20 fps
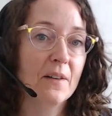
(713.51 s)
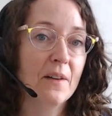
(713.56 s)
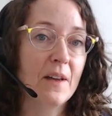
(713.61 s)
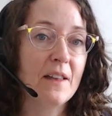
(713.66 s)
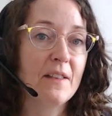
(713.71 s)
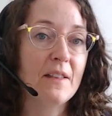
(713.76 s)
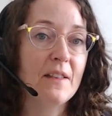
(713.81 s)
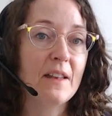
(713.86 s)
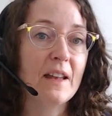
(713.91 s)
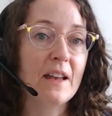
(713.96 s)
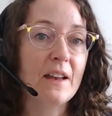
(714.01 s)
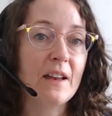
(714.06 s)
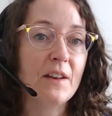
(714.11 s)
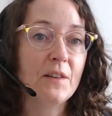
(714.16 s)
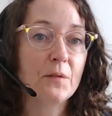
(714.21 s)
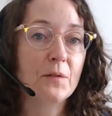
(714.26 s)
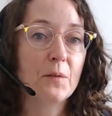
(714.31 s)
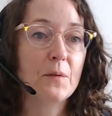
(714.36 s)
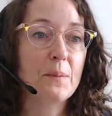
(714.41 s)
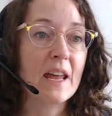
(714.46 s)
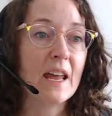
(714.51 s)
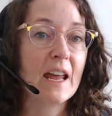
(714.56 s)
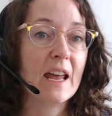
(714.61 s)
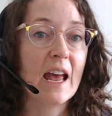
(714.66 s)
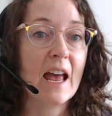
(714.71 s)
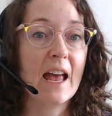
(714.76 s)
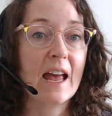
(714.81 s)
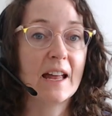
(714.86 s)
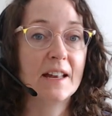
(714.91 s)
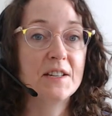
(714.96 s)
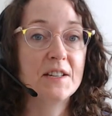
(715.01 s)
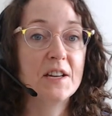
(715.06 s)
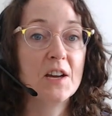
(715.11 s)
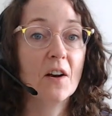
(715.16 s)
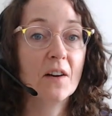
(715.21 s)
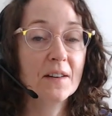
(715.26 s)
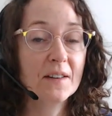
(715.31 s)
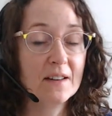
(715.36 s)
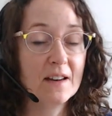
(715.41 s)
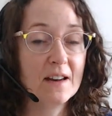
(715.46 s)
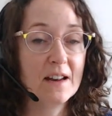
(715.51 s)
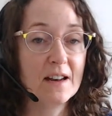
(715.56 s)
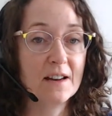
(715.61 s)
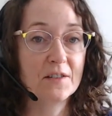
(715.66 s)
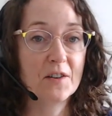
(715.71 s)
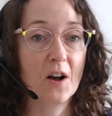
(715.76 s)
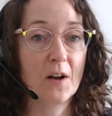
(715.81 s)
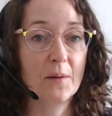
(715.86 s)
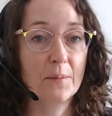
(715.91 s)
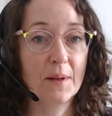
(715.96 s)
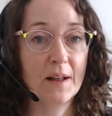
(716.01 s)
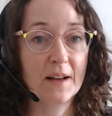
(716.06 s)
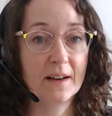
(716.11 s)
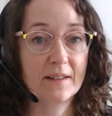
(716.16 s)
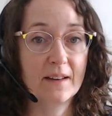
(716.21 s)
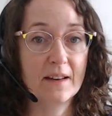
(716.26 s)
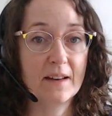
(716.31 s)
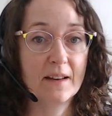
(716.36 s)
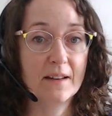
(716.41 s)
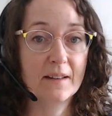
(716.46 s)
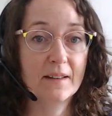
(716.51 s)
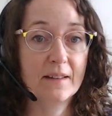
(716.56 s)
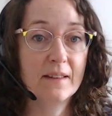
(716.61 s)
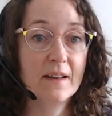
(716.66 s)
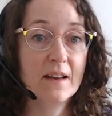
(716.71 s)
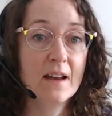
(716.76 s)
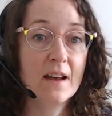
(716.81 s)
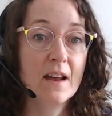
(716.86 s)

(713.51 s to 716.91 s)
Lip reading: and these would be antioxidant complexes.